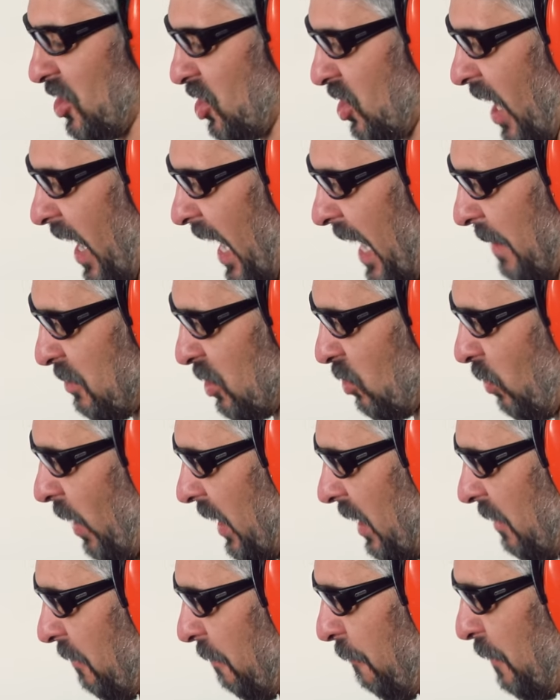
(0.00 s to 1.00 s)
each time so
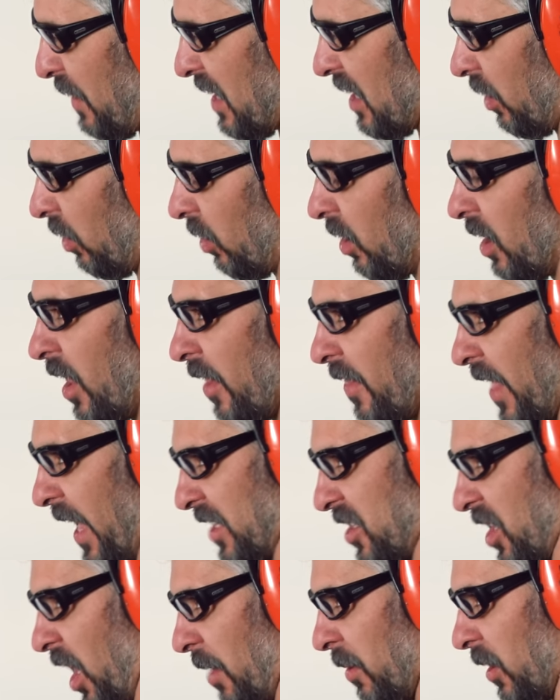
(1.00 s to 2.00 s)
I can feel
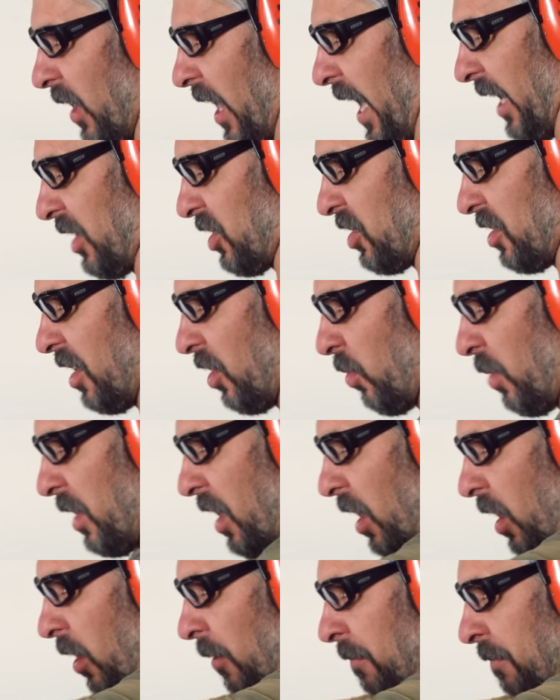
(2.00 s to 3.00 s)
that double action. Here we
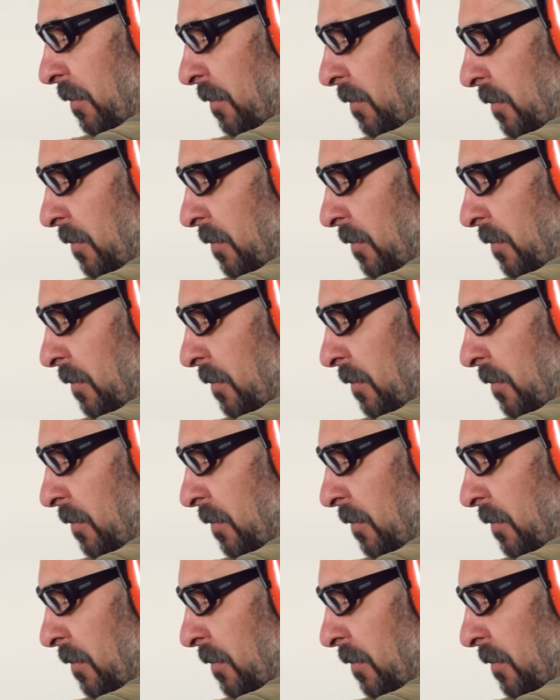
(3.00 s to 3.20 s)
go.